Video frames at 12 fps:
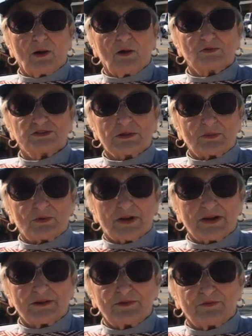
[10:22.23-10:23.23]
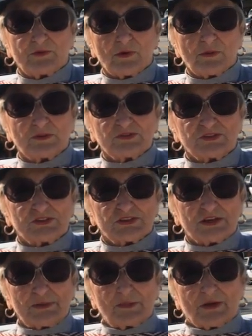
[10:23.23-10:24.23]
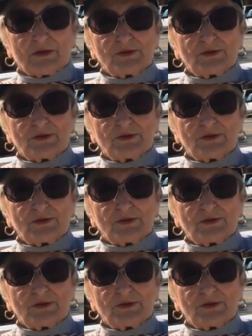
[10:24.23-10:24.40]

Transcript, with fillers: oh, some great new formals just came in,